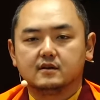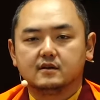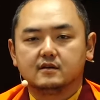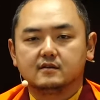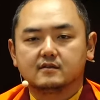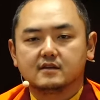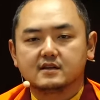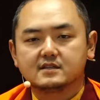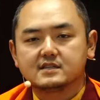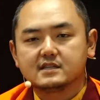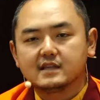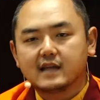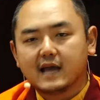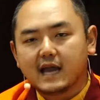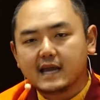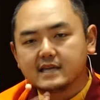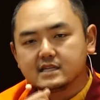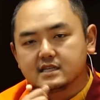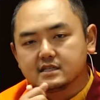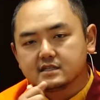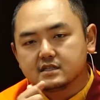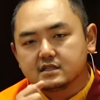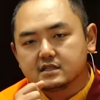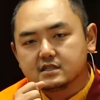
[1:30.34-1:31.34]
certain
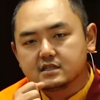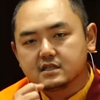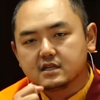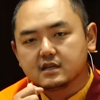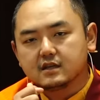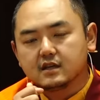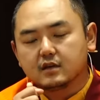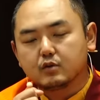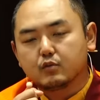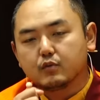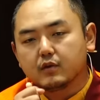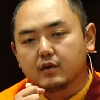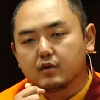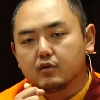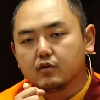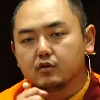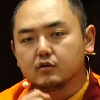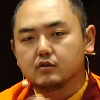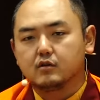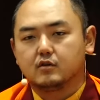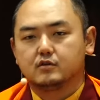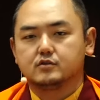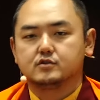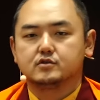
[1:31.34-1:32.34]
identity that we
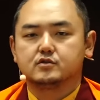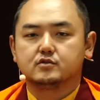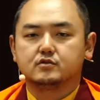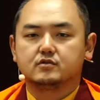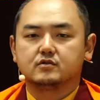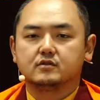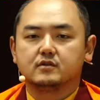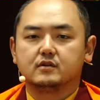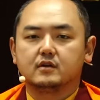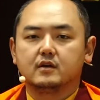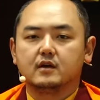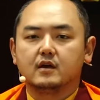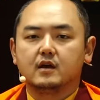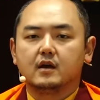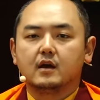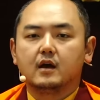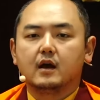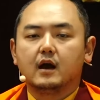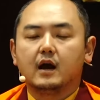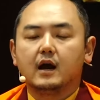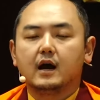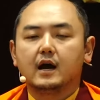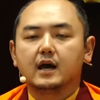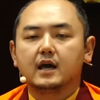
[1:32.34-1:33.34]
hold on to.
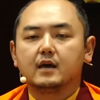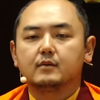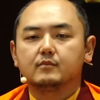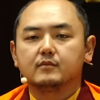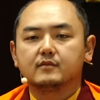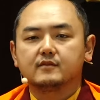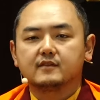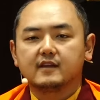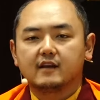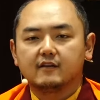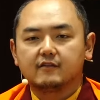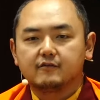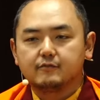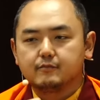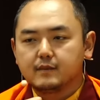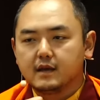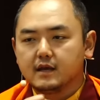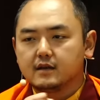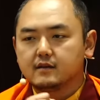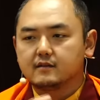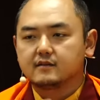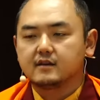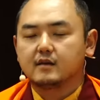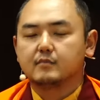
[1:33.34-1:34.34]
I am self
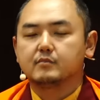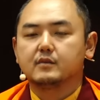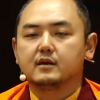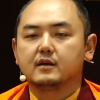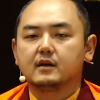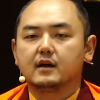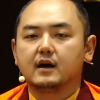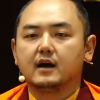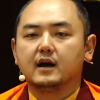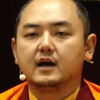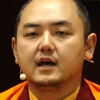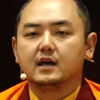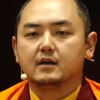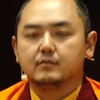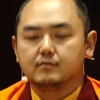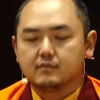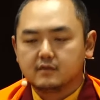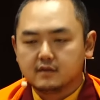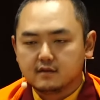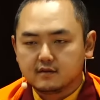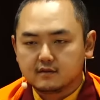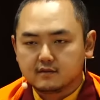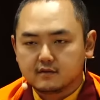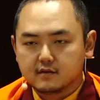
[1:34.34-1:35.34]
made something. I am
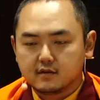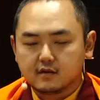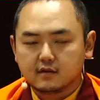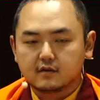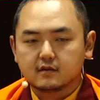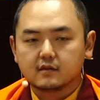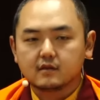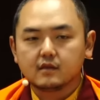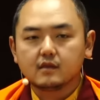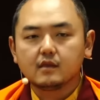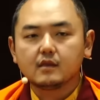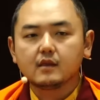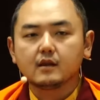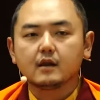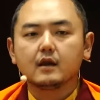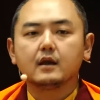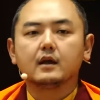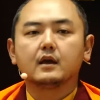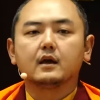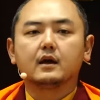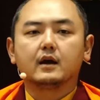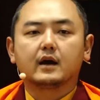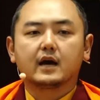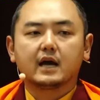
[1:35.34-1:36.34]
this.
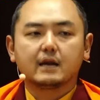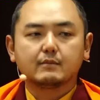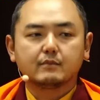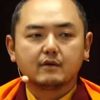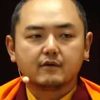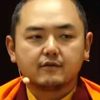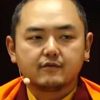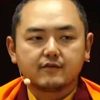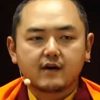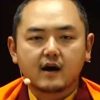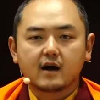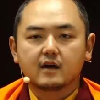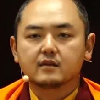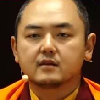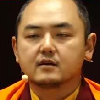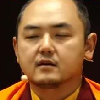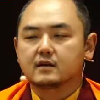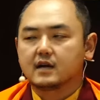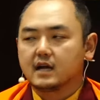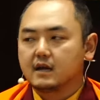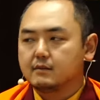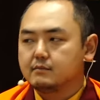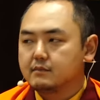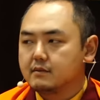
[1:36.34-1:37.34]
I am a father.
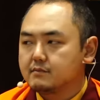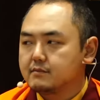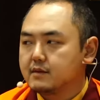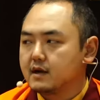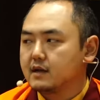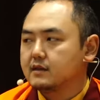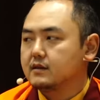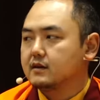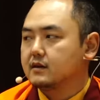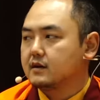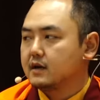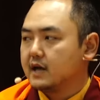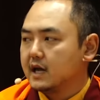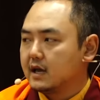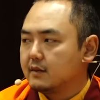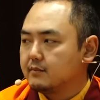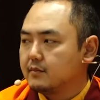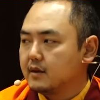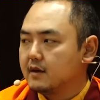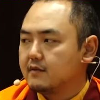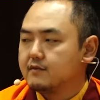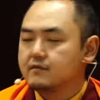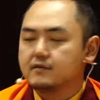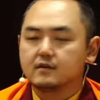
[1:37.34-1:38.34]
I am a mother. I am
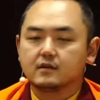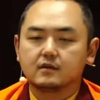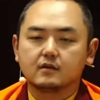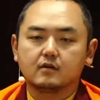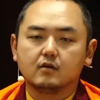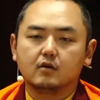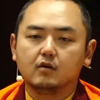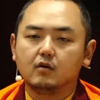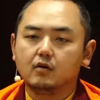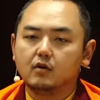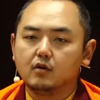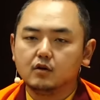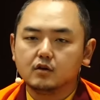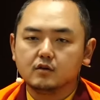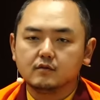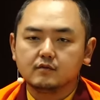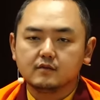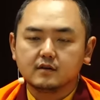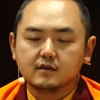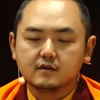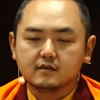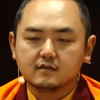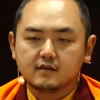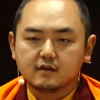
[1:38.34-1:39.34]
everything. All of
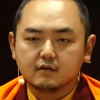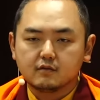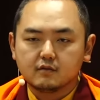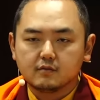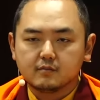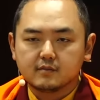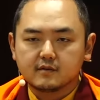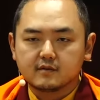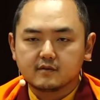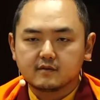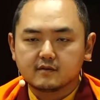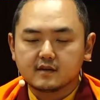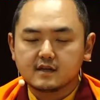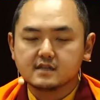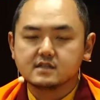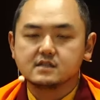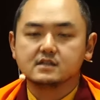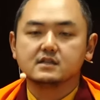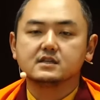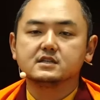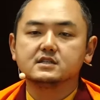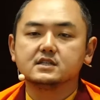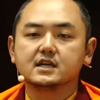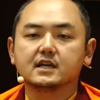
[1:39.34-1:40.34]
these things will be
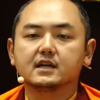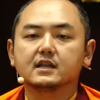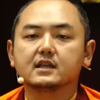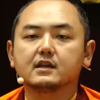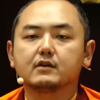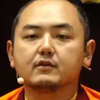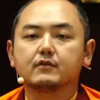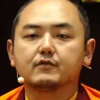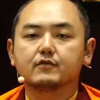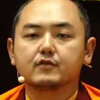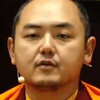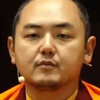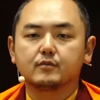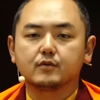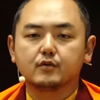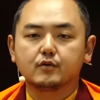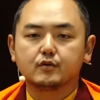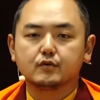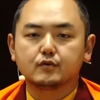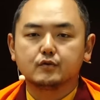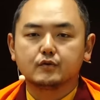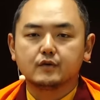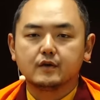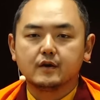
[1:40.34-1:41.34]
suddenly taken away from
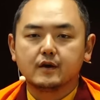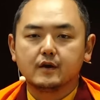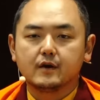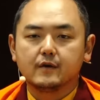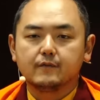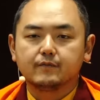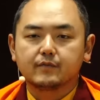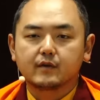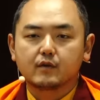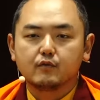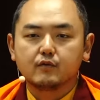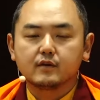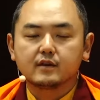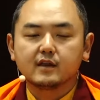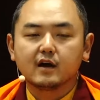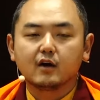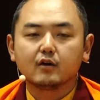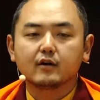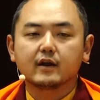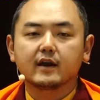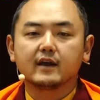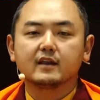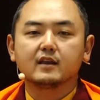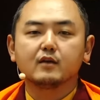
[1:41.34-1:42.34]
you
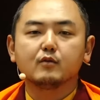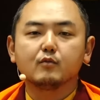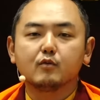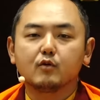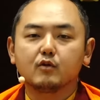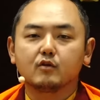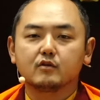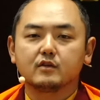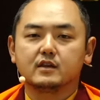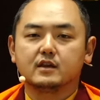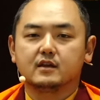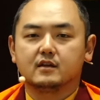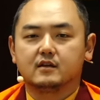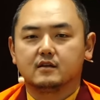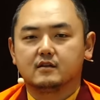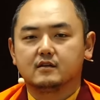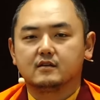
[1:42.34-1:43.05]
without any warning.